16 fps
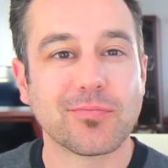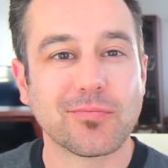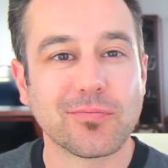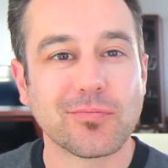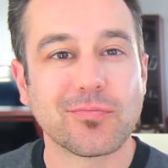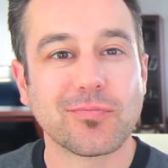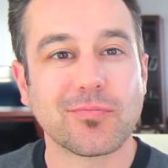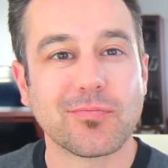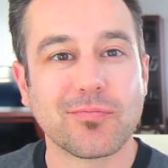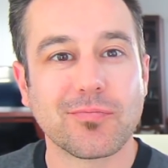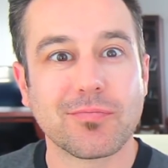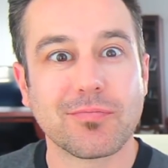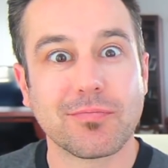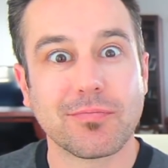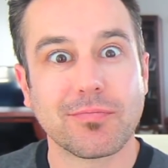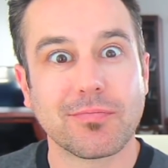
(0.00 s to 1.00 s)

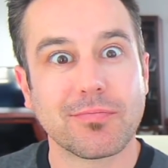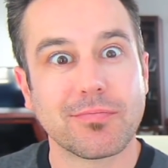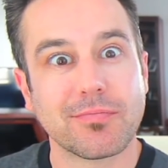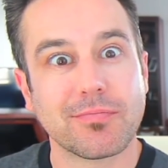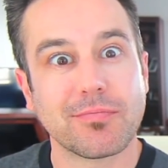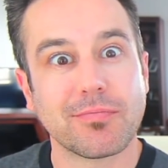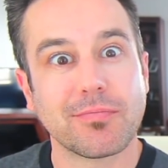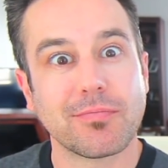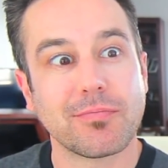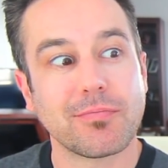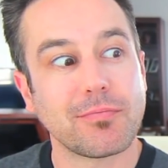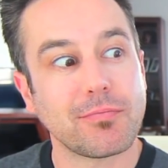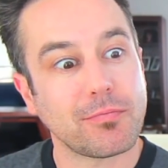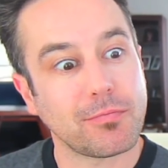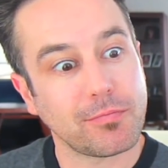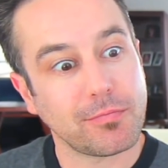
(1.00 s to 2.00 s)

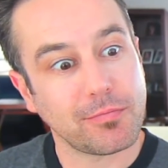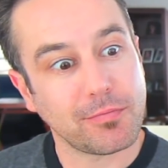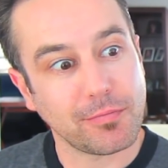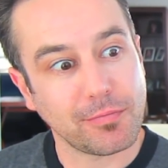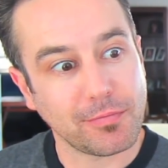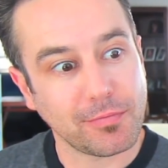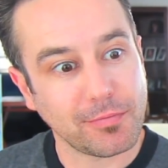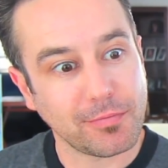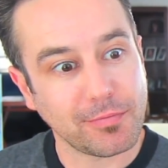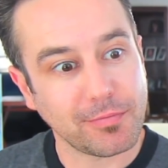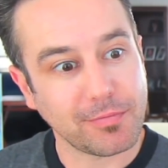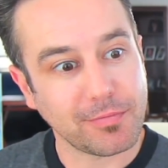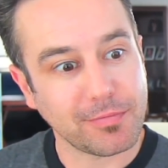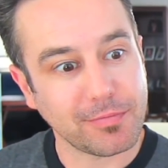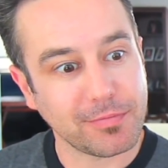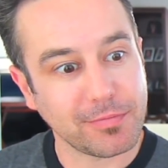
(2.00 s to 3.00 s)

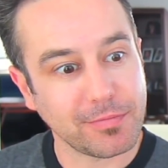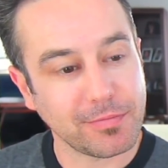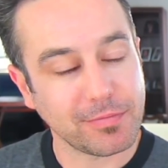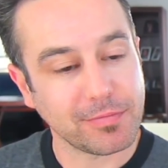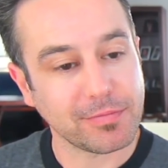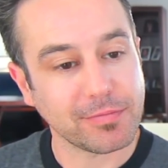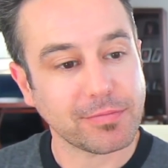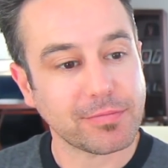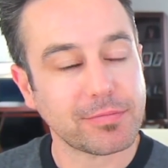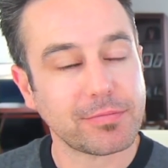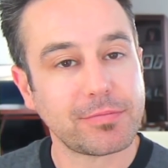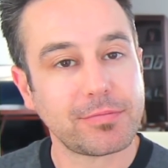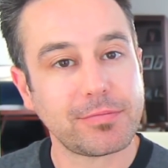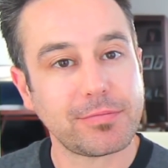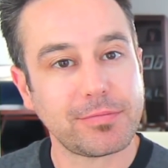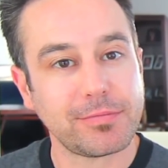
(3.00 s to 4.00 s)

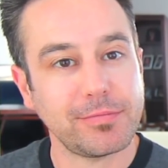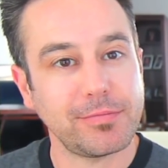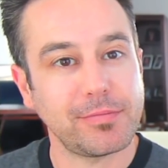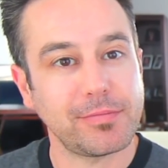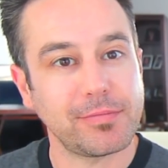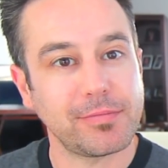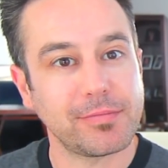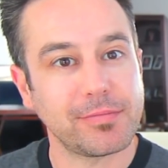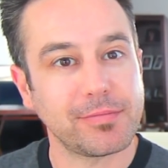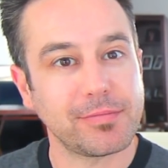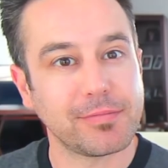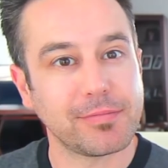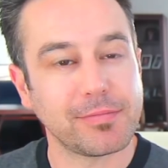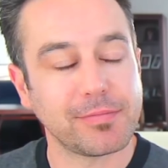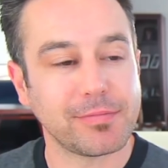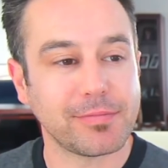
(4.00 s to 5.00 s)

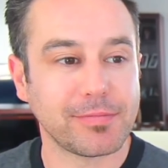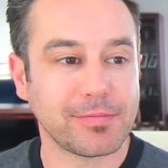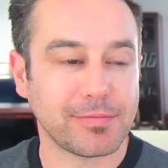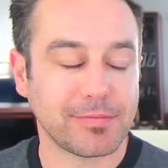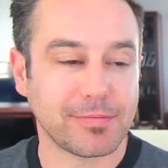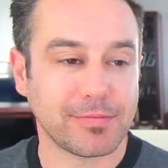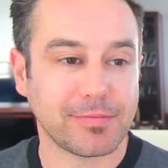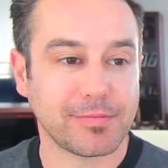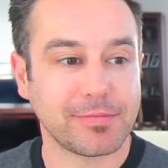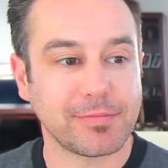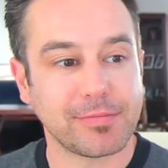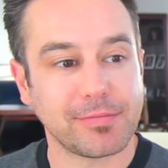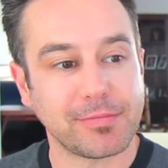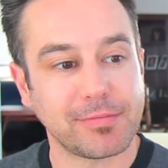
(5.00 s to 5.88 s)
No words are spoken by the person on screen.